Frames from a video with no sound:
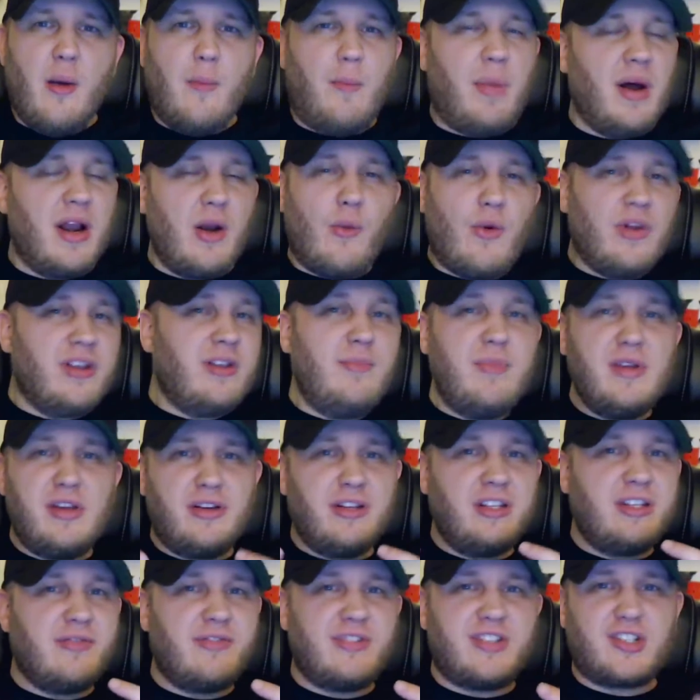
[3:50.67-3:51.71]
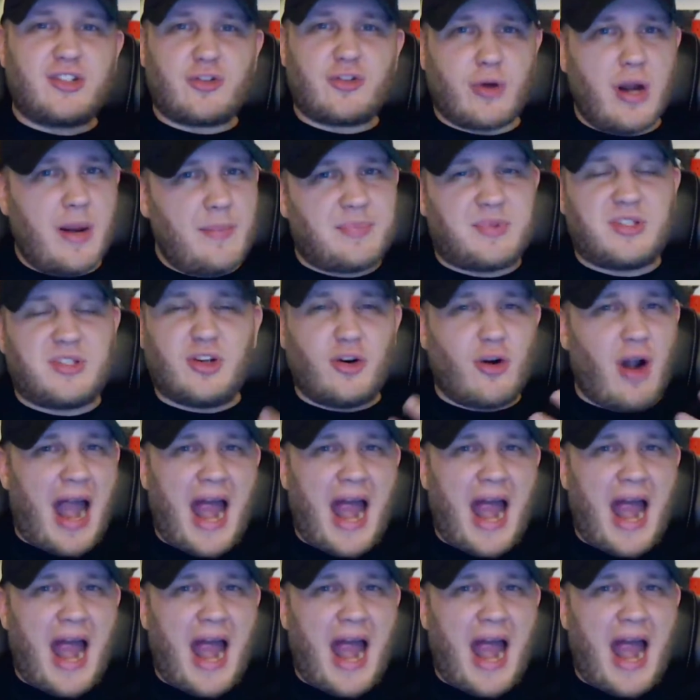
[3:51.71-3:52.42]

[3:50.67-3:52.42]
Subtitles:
but it wasn't because of scripts or